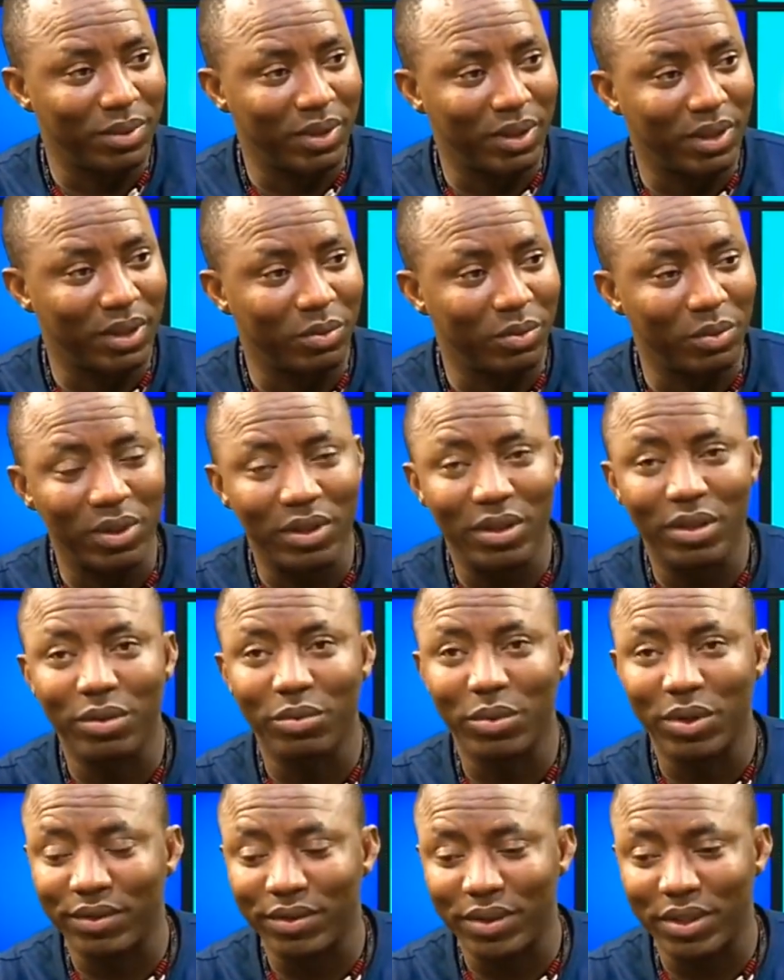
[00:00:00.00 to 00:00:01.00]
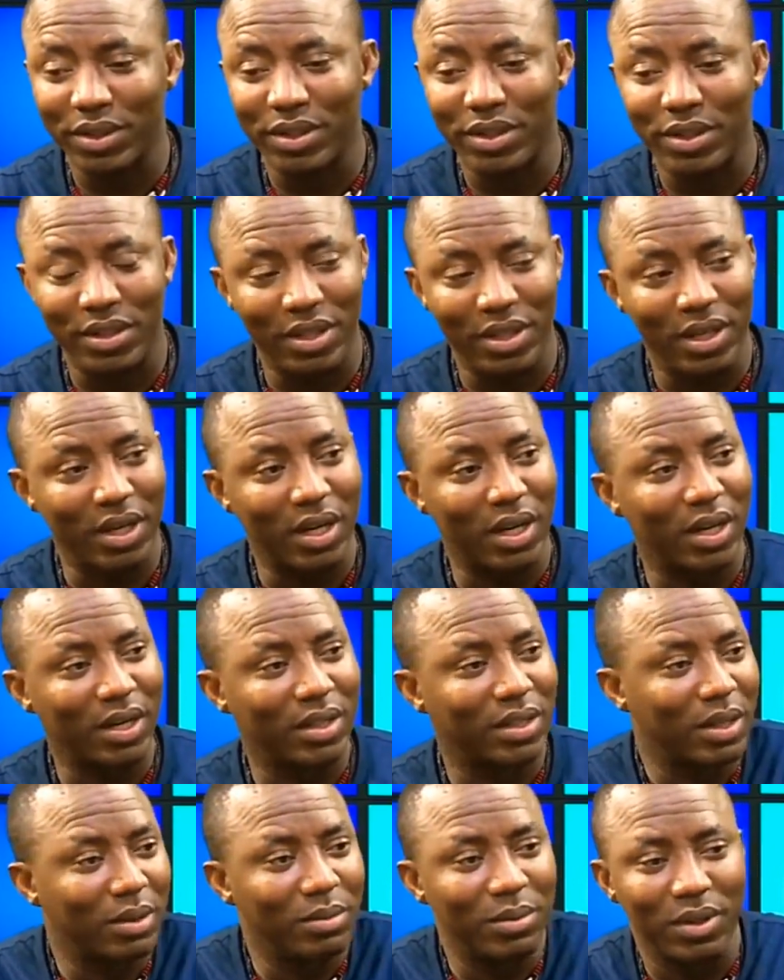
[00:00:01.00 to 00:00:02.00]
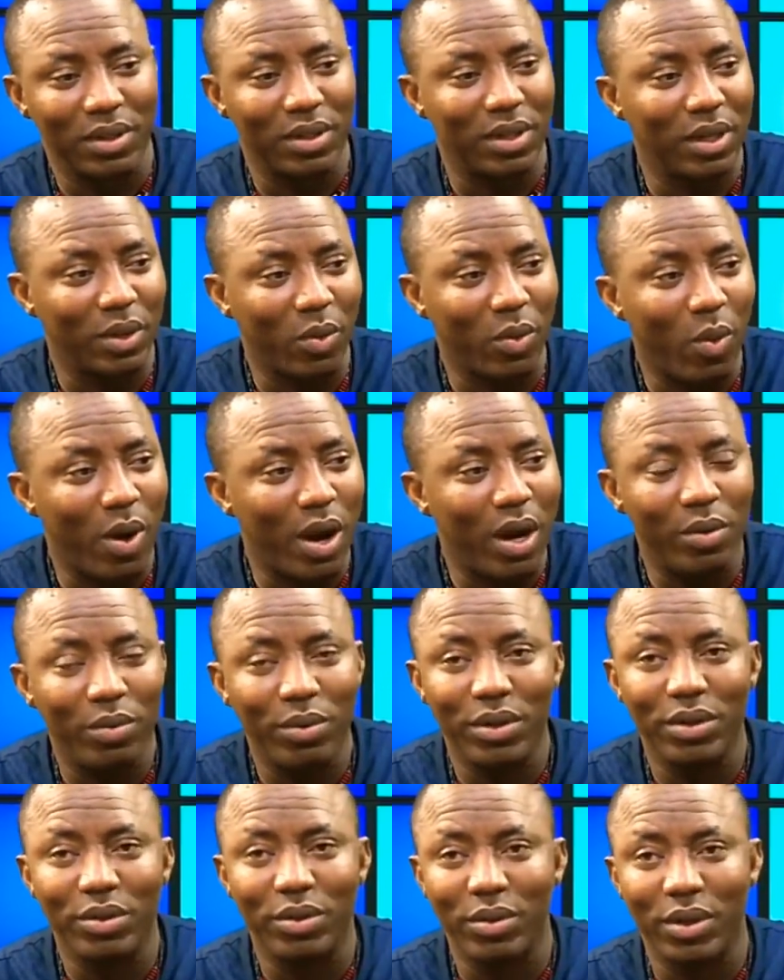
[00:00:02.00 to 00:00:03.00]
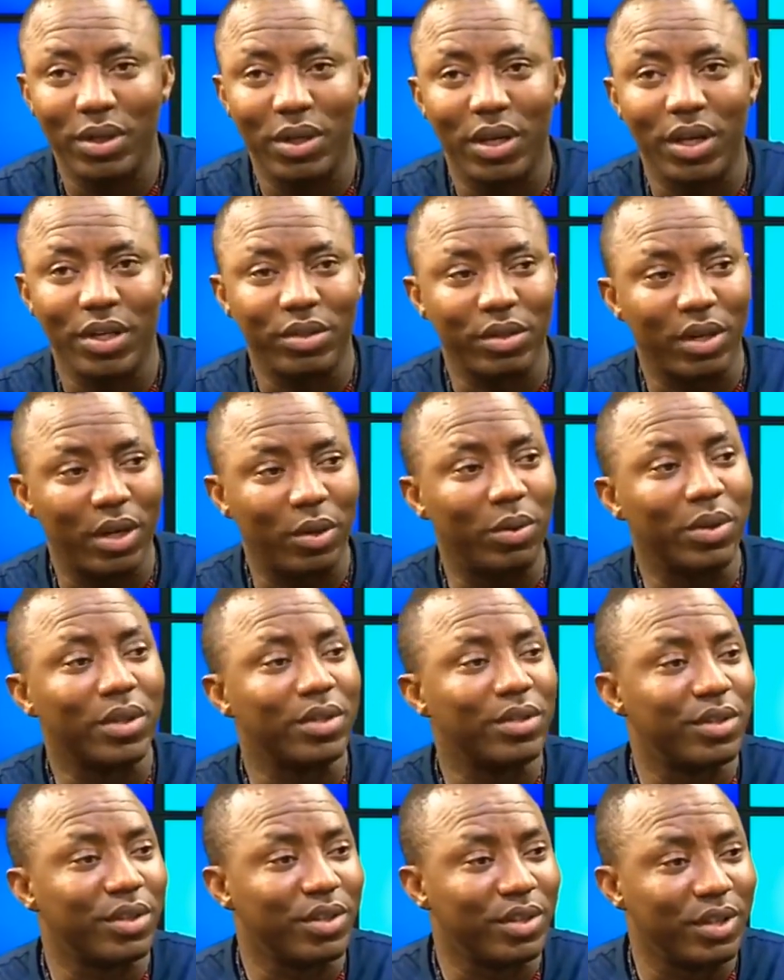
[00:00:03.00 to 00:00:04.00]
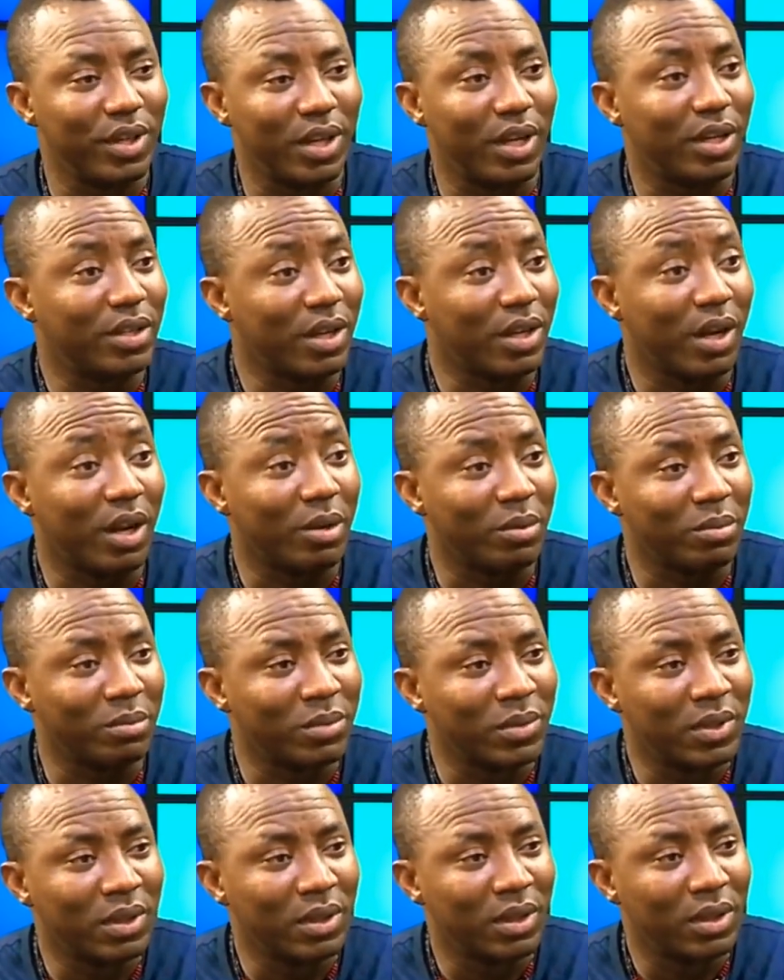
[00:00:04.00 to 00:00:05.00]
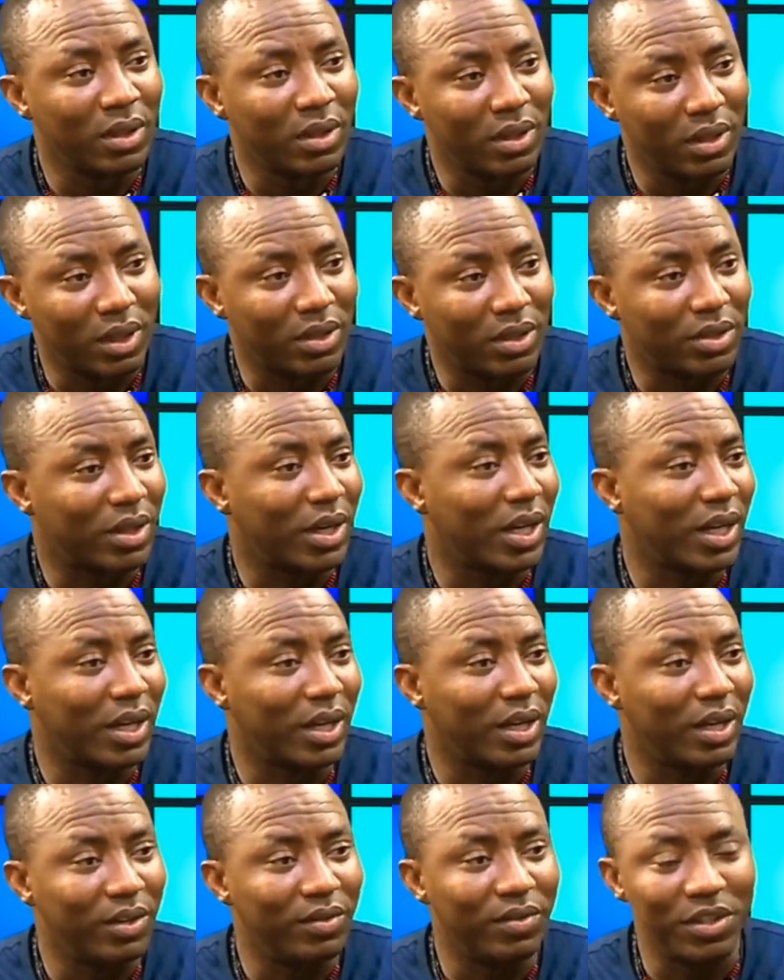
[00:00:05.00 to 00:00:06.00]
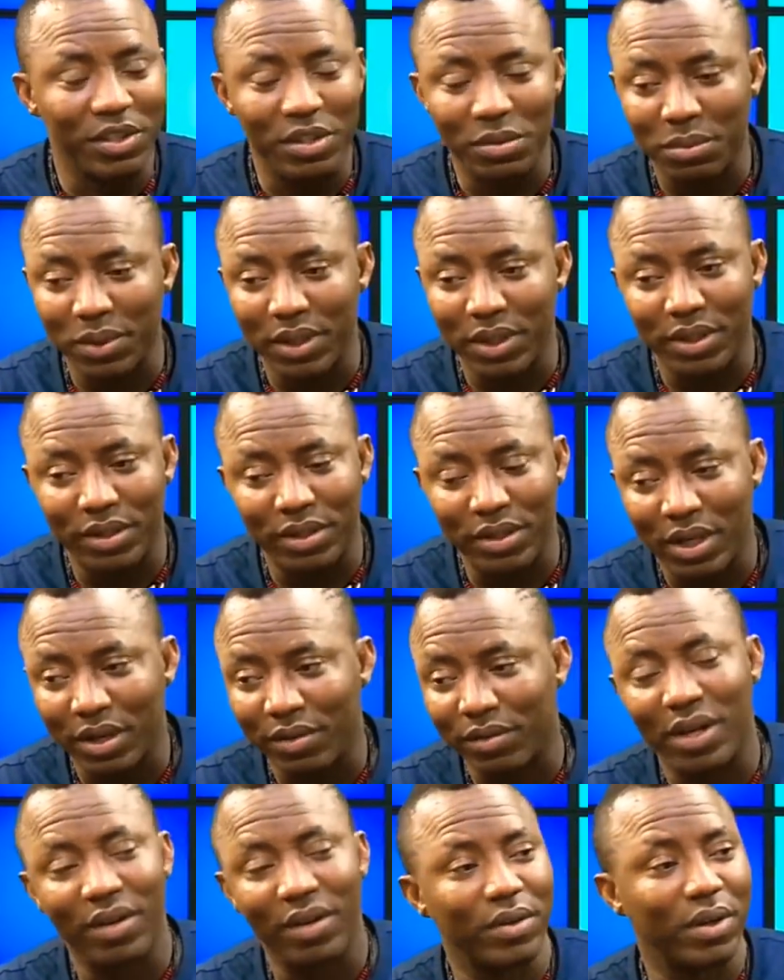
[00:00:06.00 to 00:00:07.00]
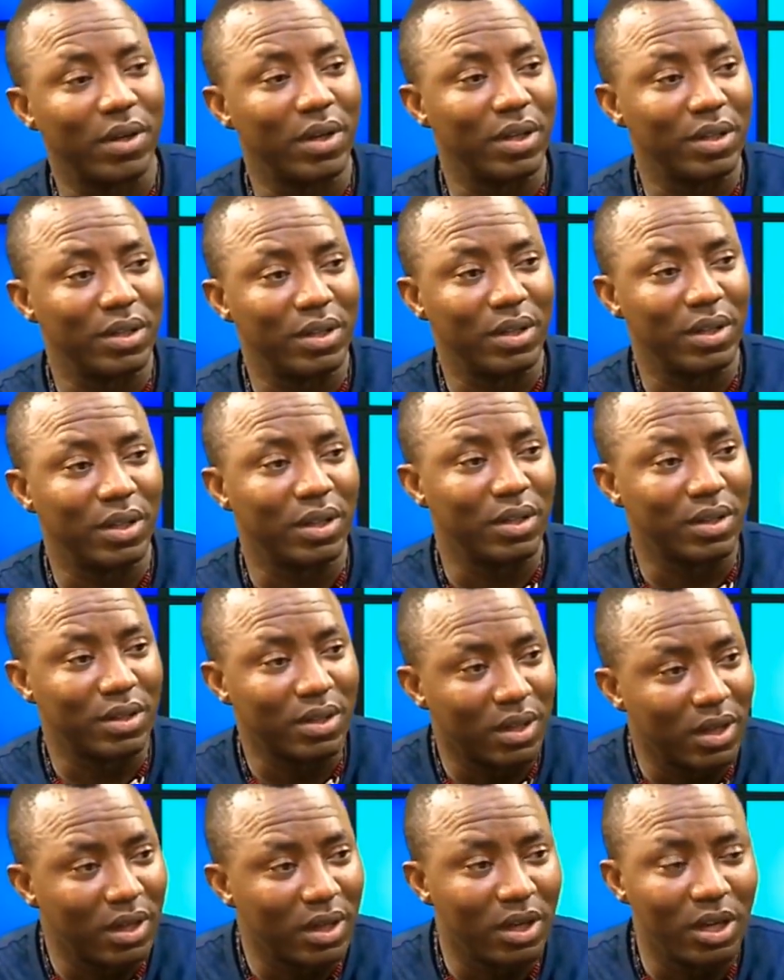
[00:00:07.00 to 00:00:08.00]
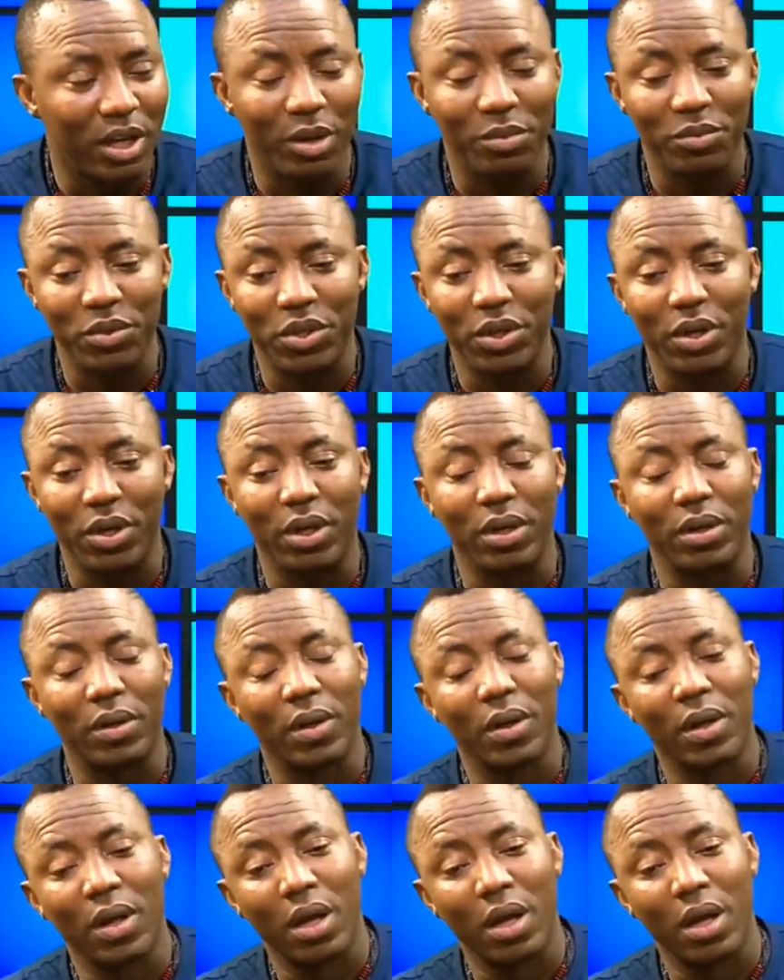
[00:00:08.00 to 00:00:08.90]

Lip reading: And one of the things he said at that time is like, why are we doing an election? I want a six-year term, and so that I can leave this place. I would done 8 years. I'm done.